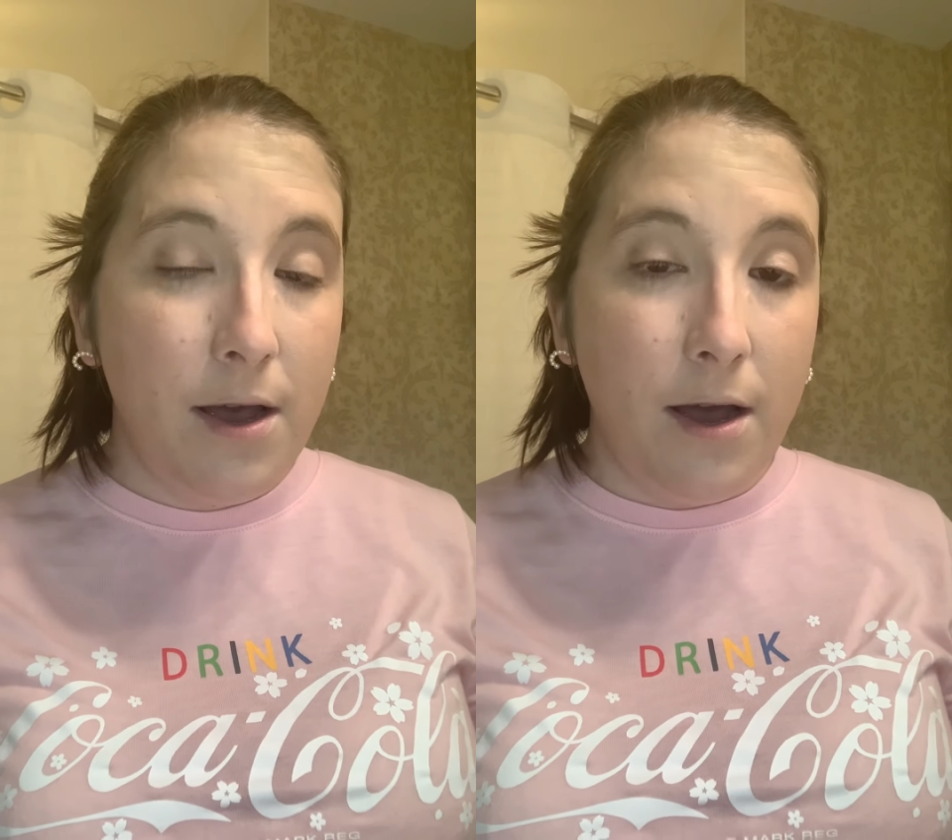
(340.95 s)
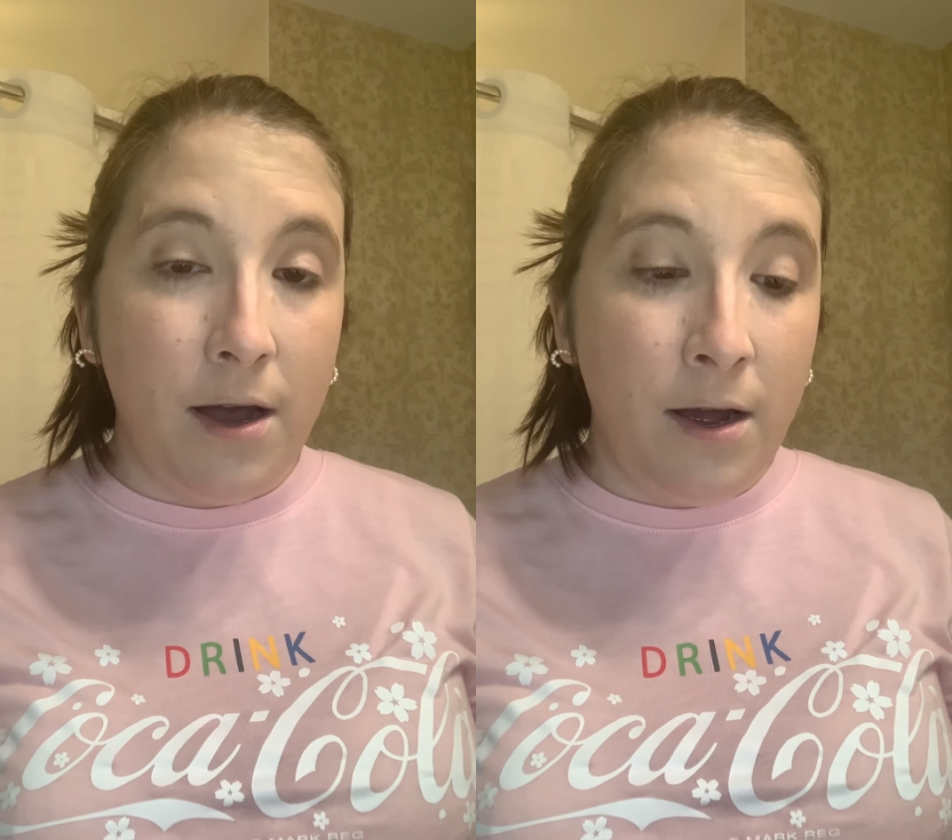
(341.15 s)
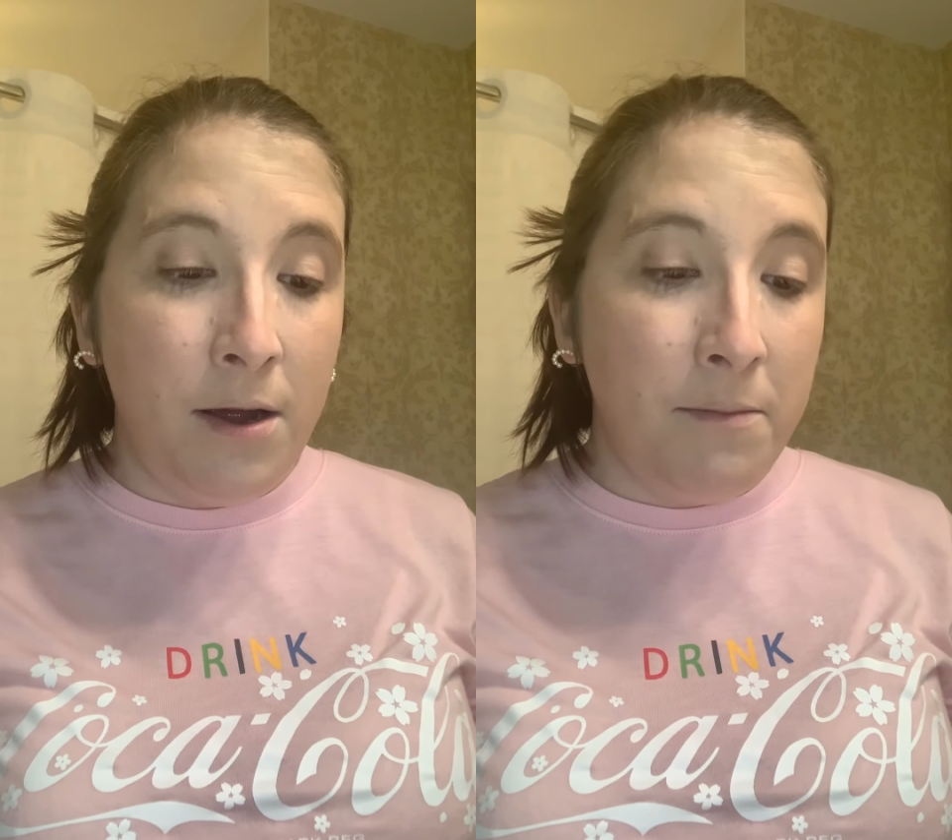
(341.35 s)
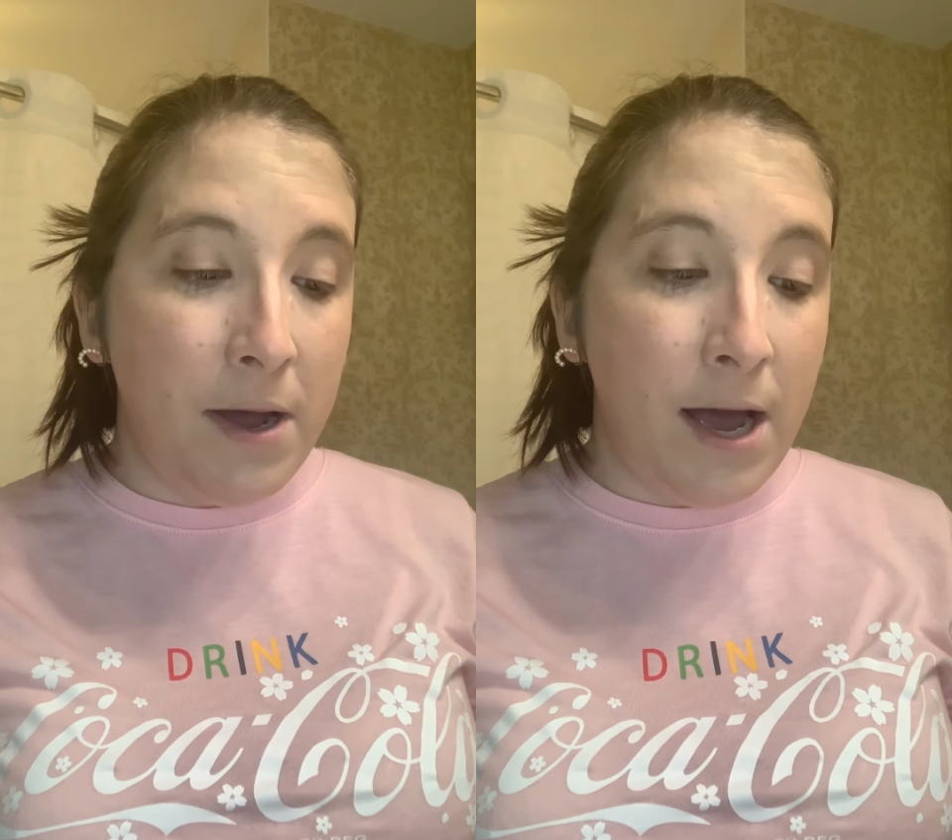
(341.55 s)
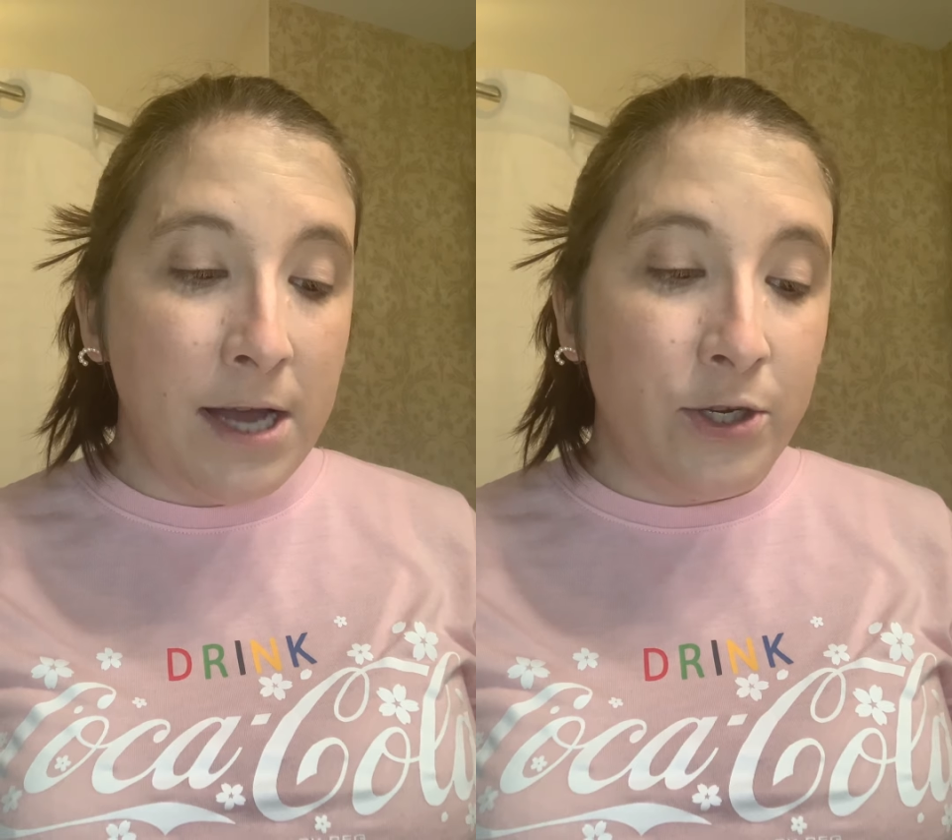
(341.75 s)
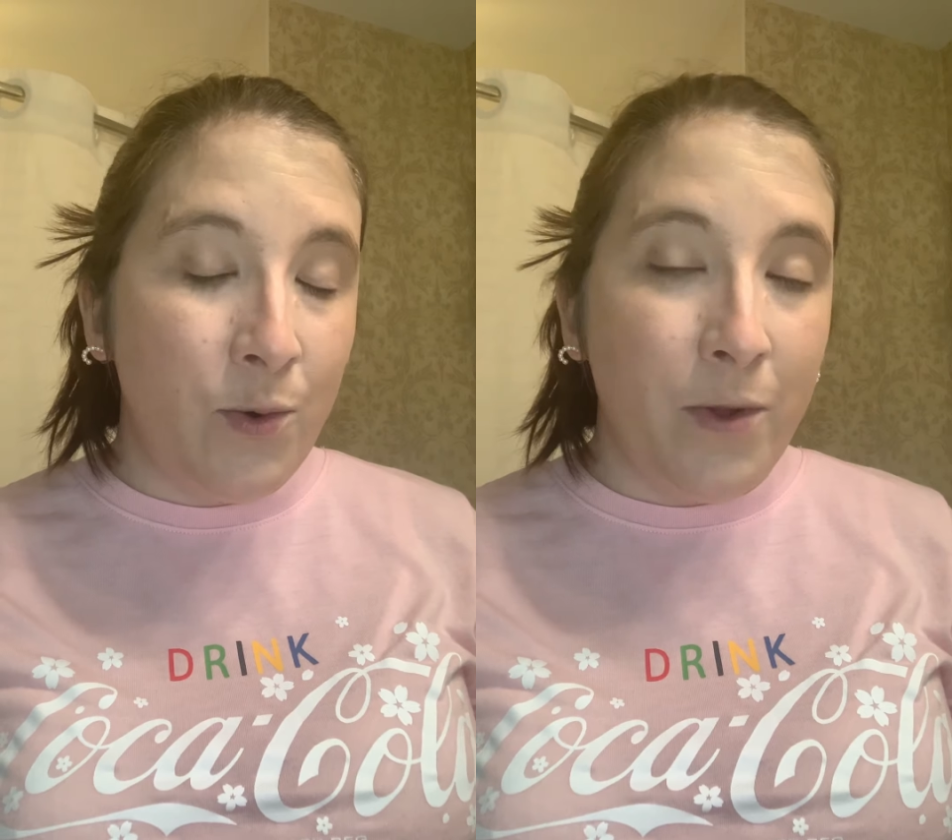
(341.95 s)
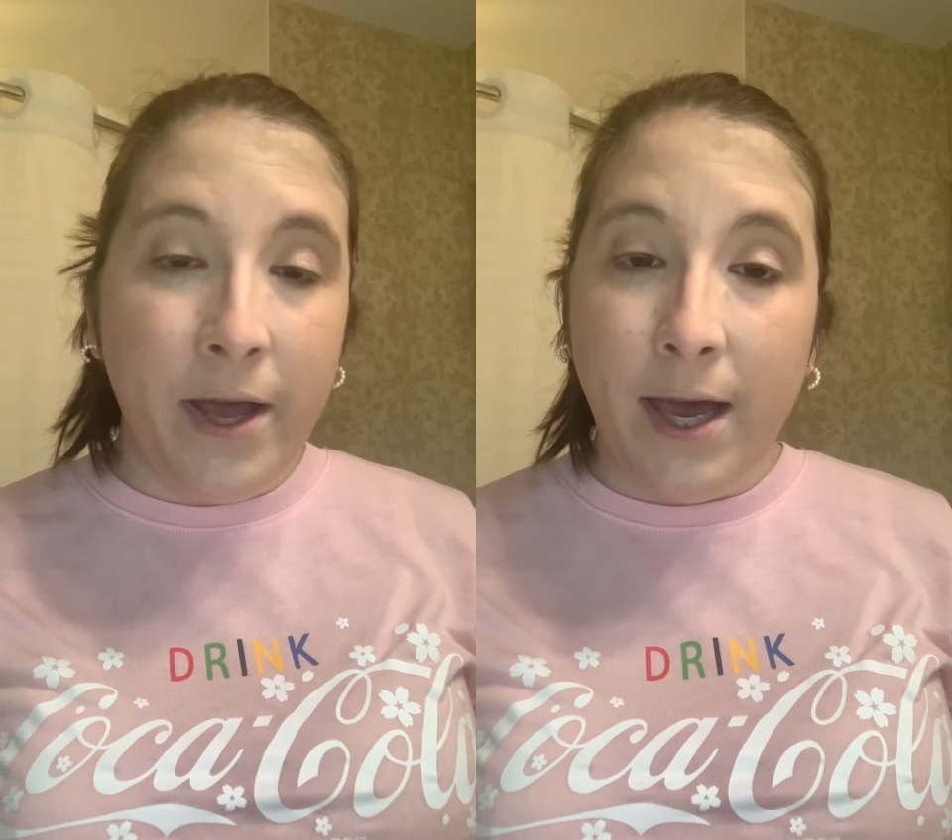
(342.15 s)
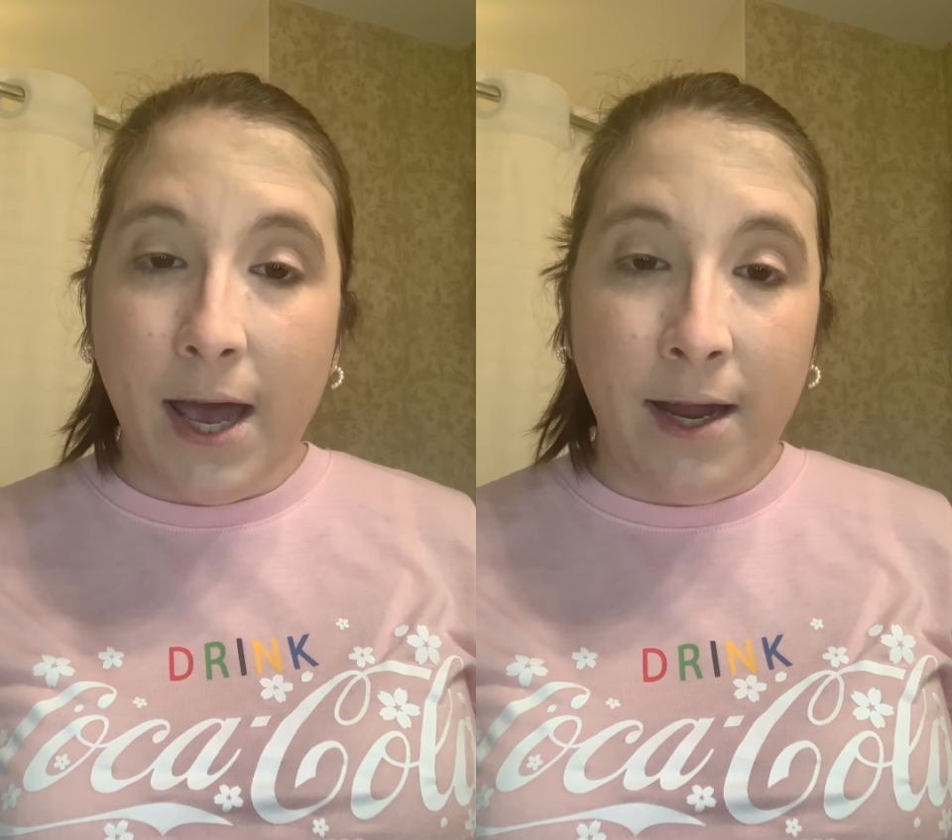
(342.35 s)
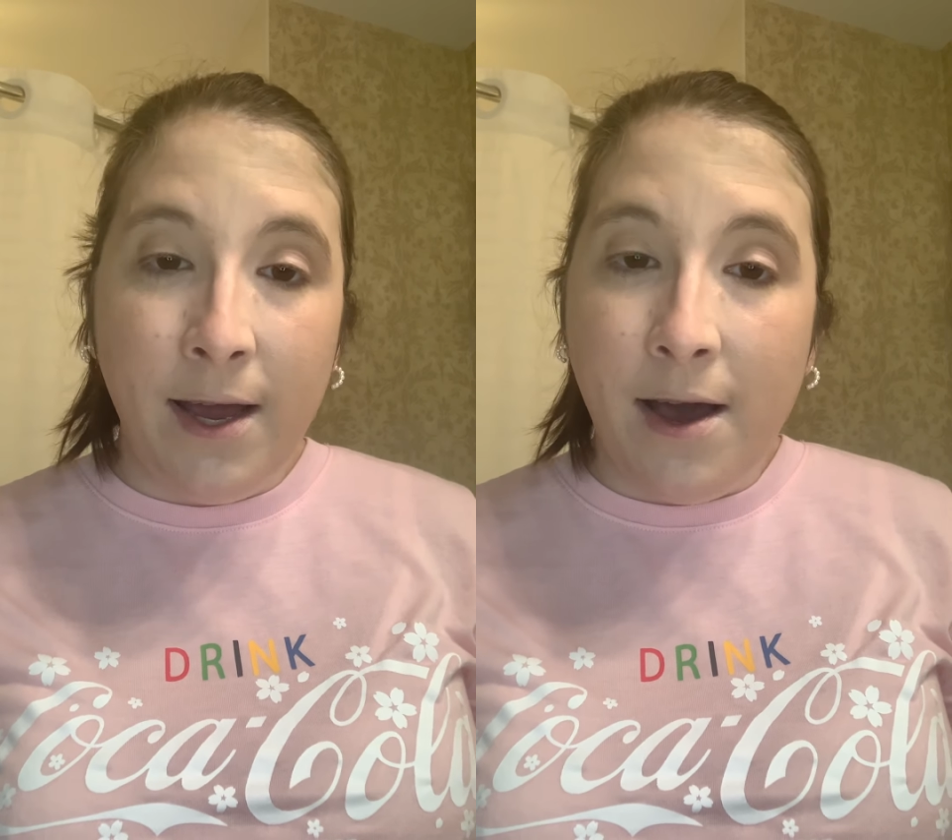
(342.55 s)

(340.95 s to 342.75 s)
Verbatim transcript: Um, I don't like any